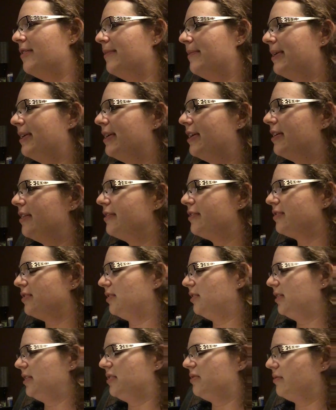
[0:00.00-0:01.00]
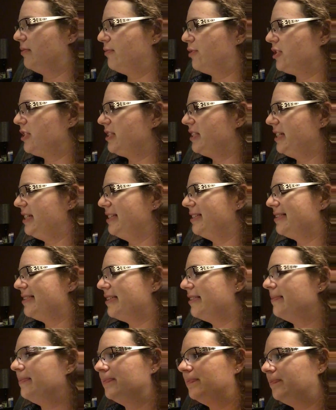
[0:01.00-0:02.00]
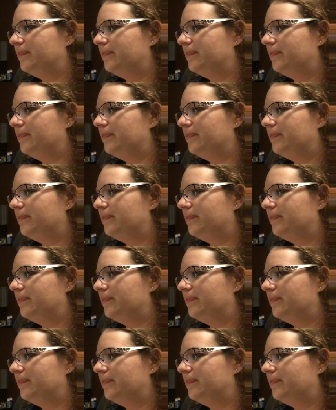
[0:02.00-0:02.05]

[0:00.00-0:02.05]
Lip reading: But there's at least one more scene, so.